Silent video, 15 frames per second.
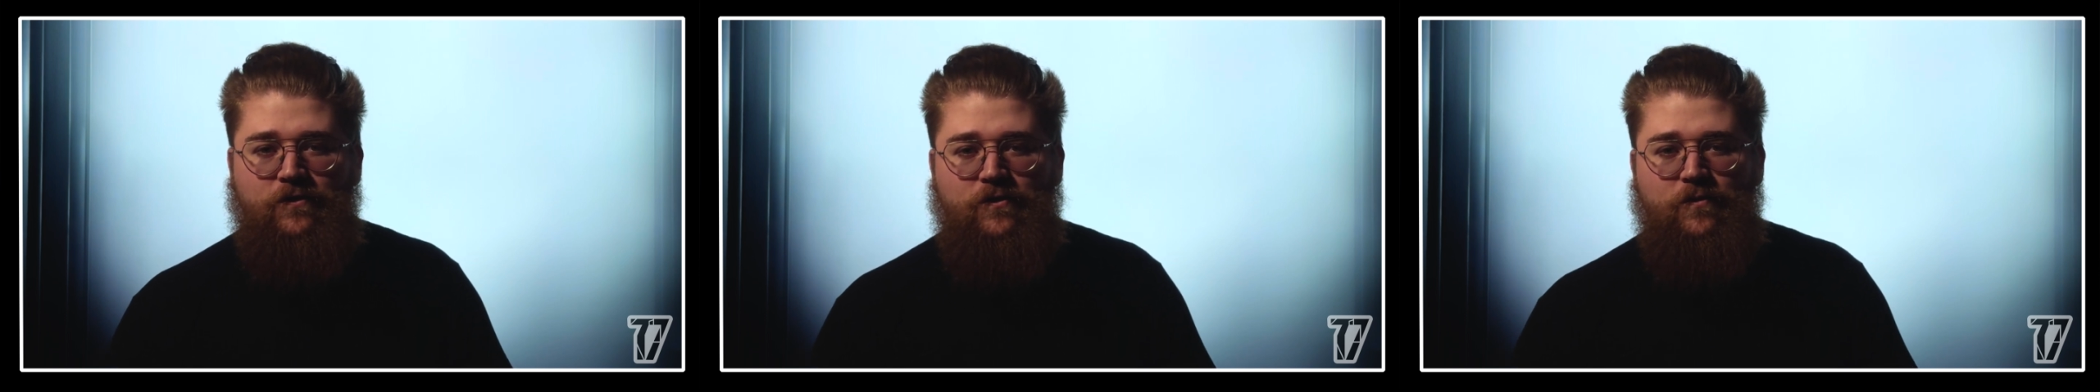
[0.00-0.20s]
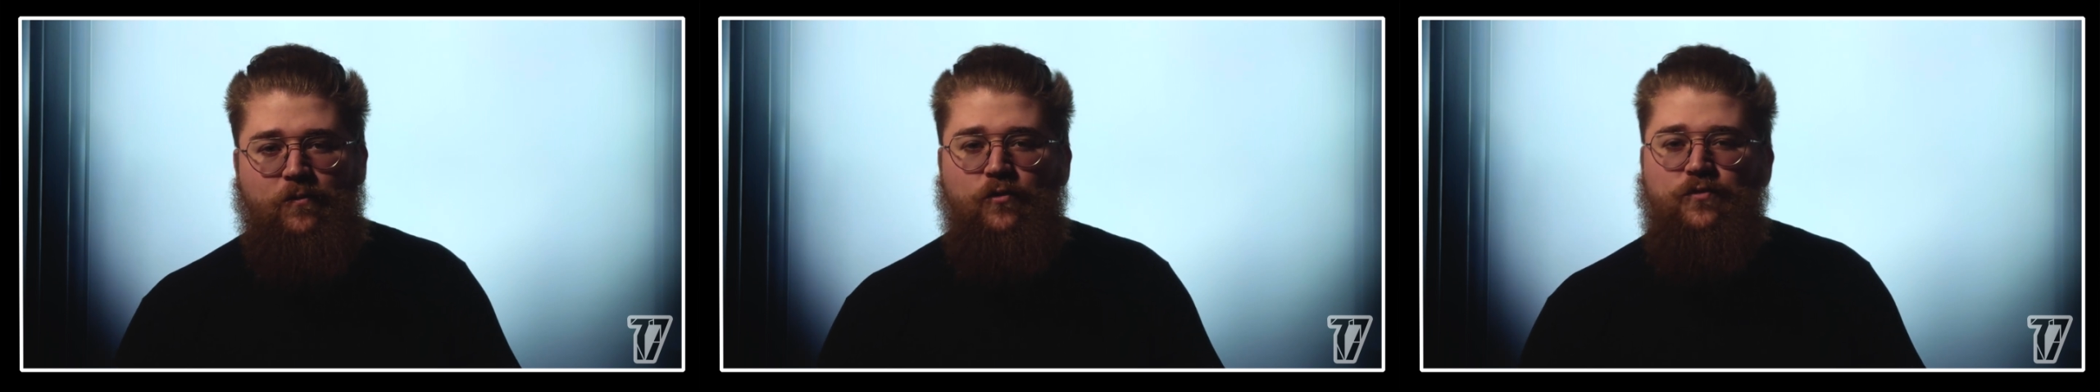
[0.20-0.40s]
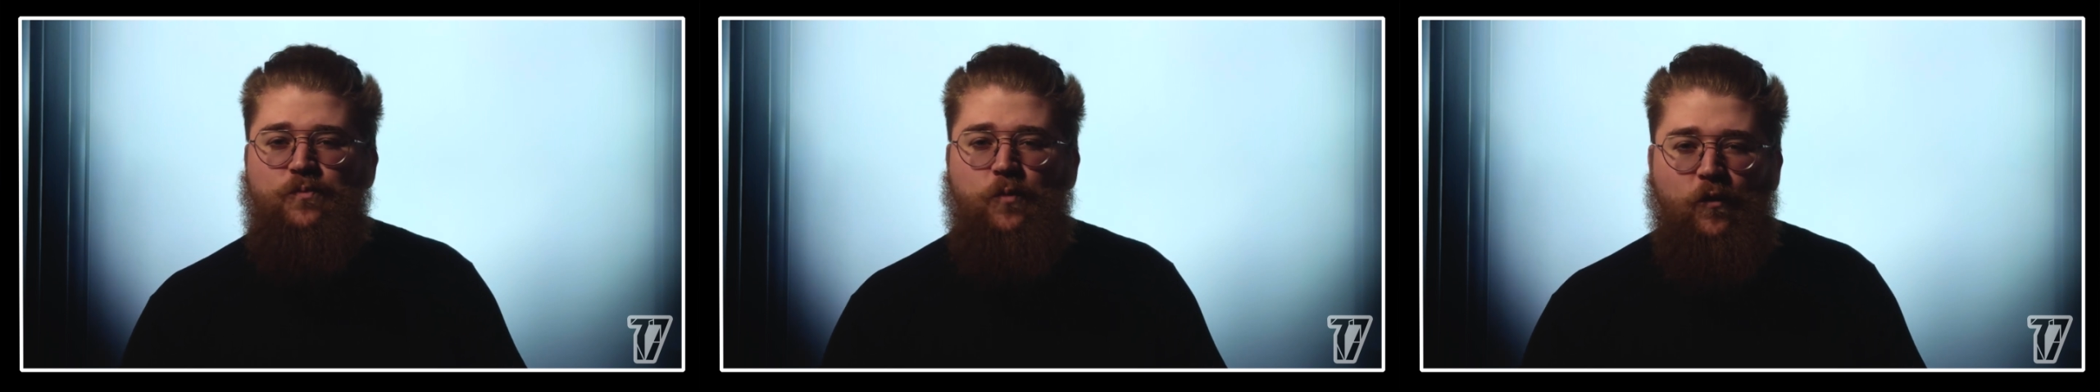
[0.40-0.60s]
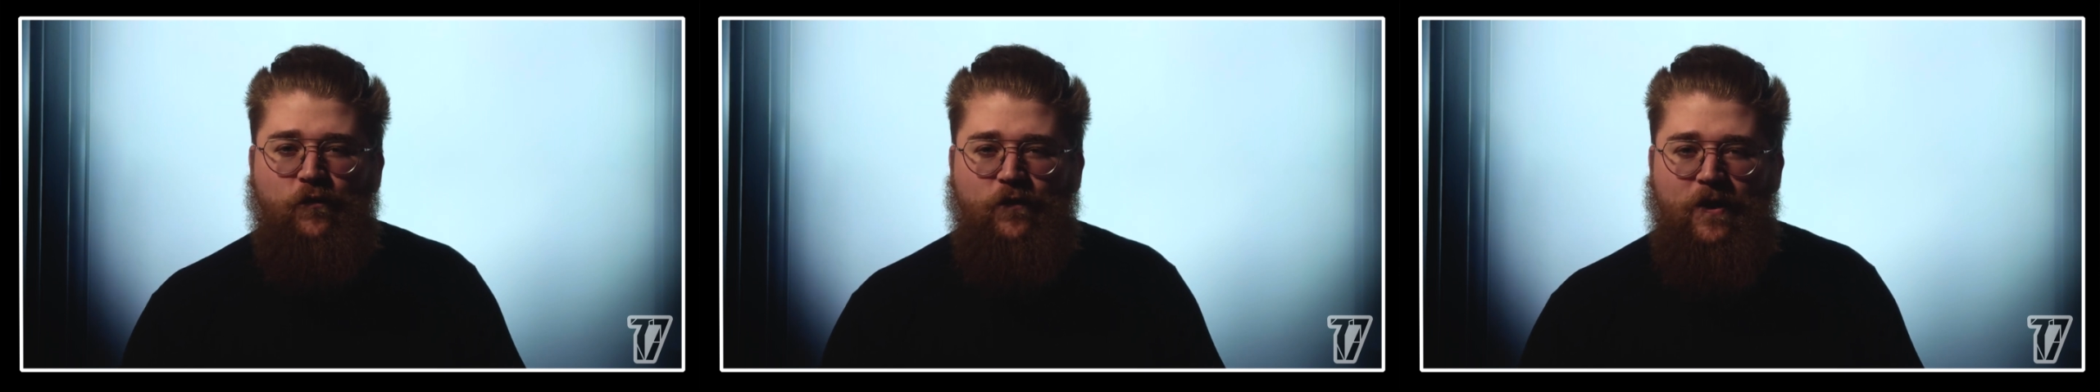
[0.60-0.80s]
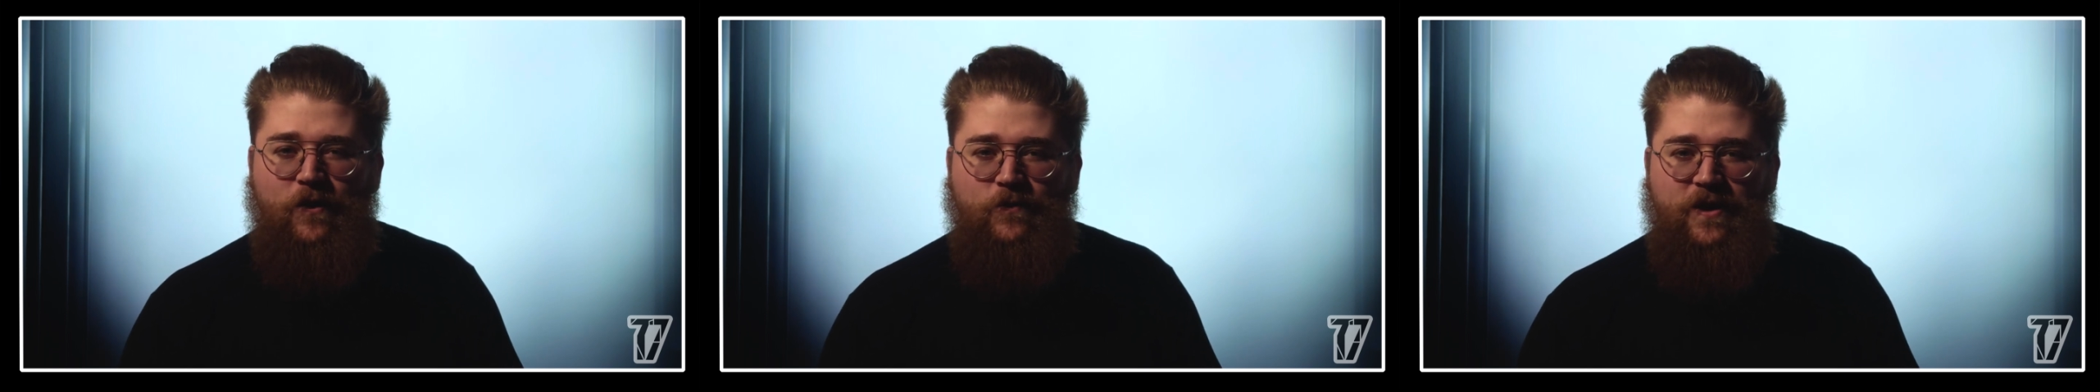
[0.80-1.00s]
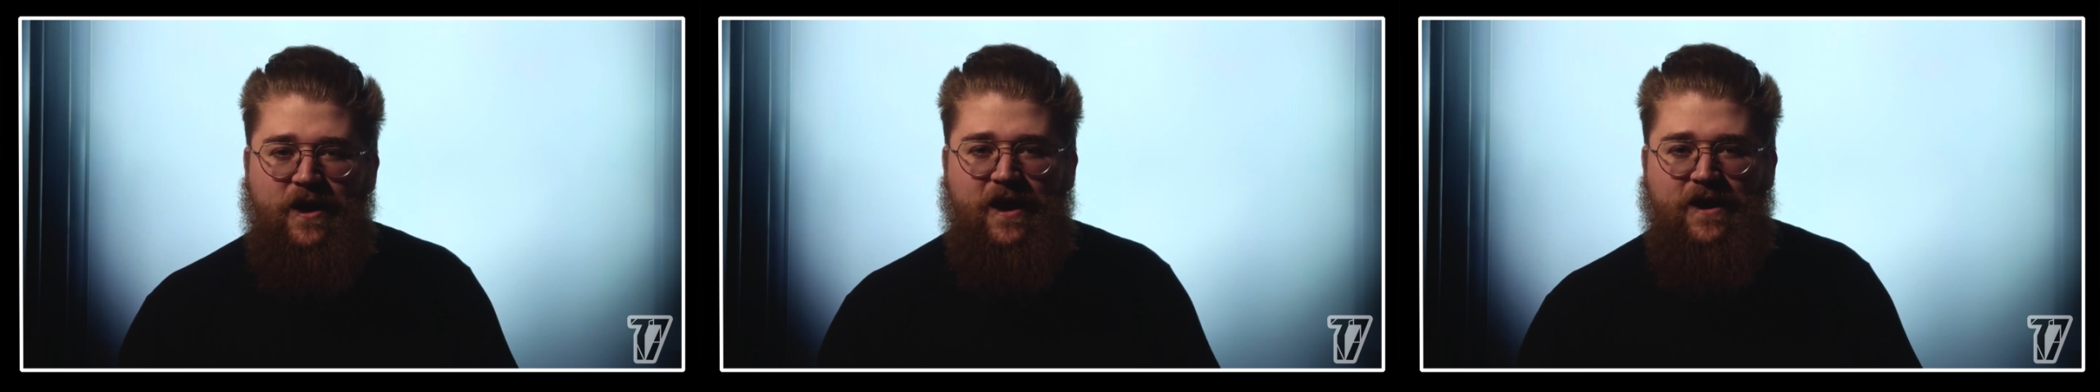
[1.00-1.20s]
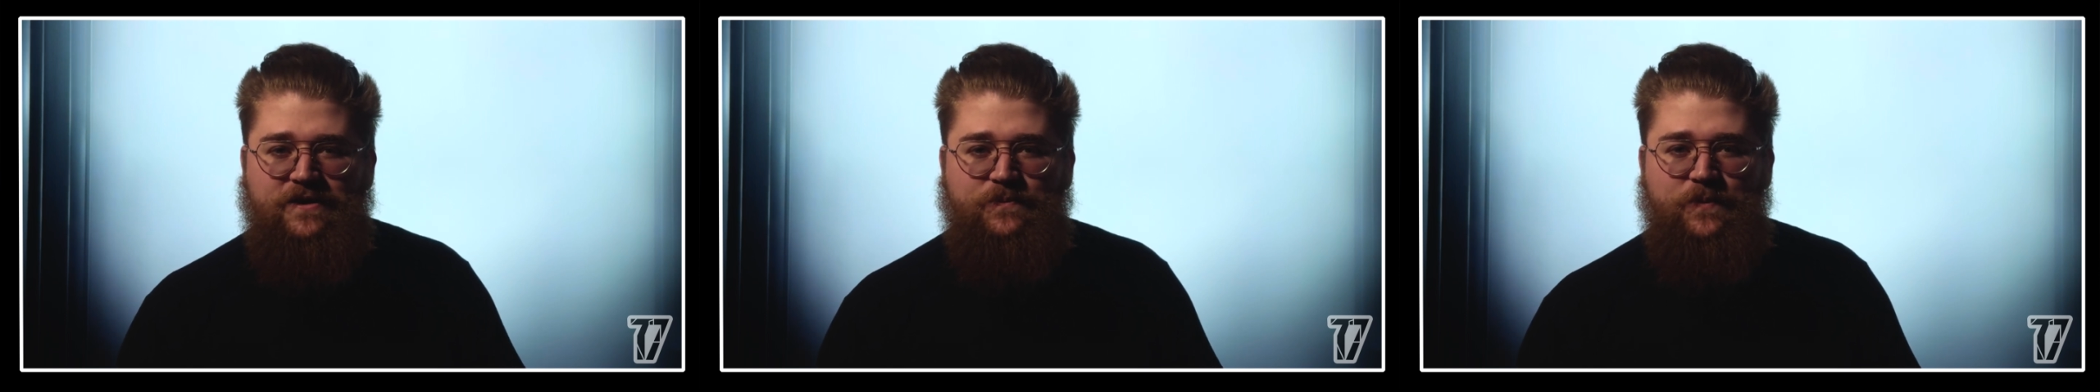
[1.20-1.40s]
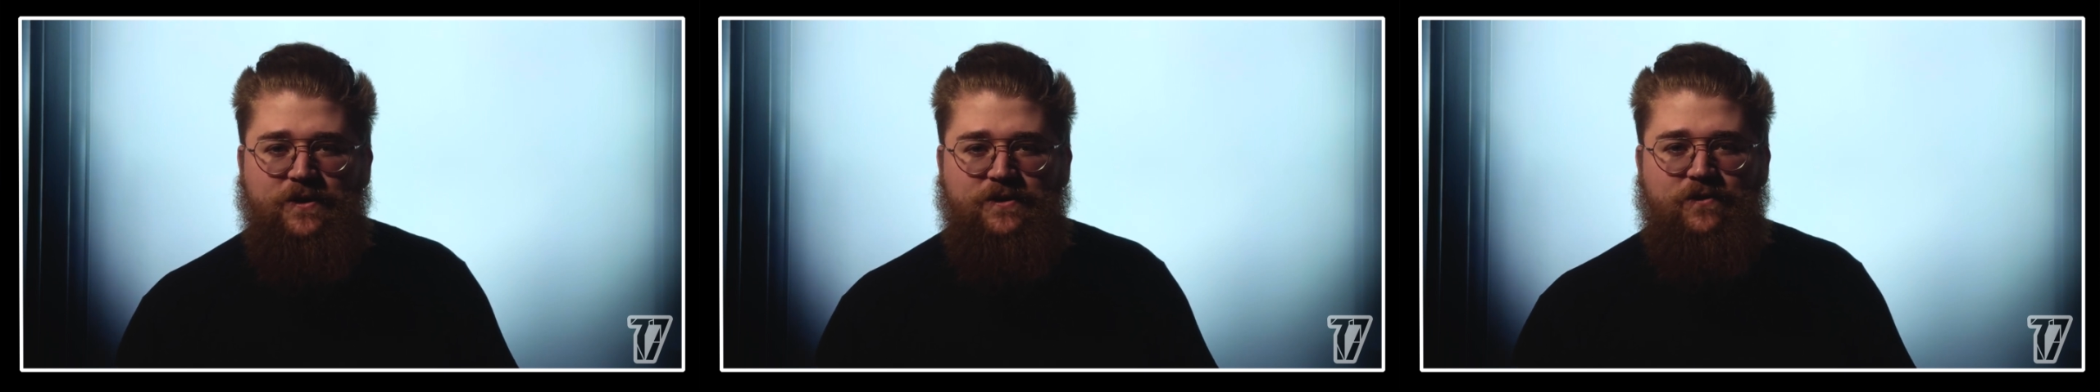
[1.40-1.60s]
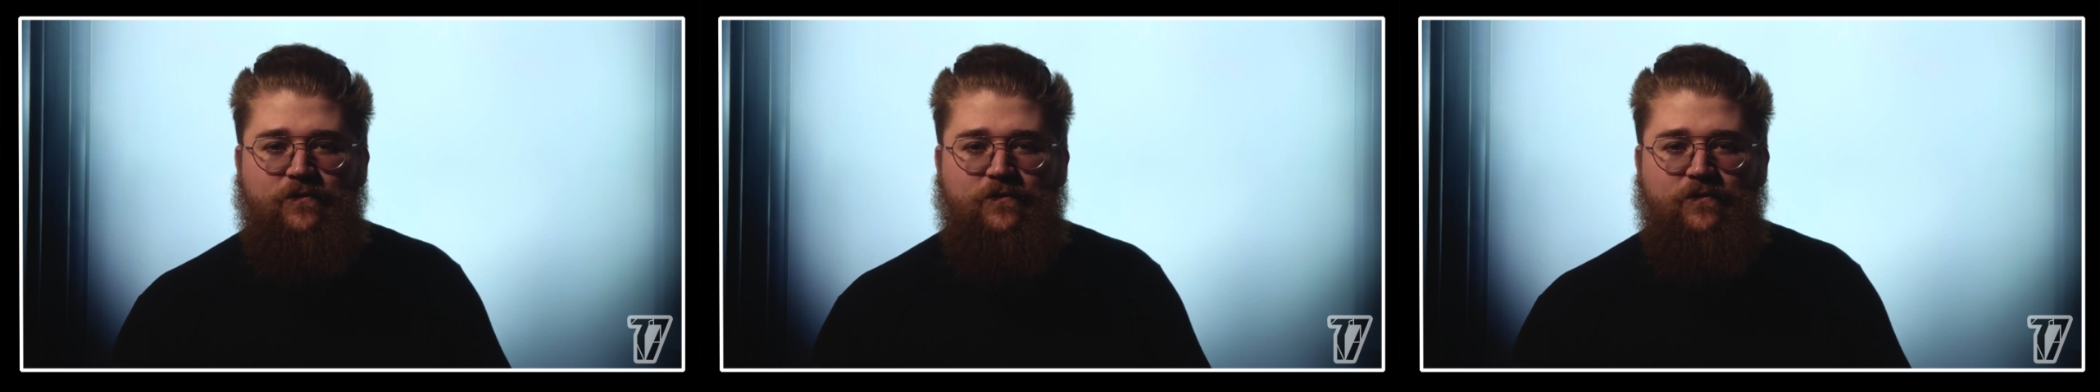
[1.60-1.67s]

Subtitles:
the most profound aspects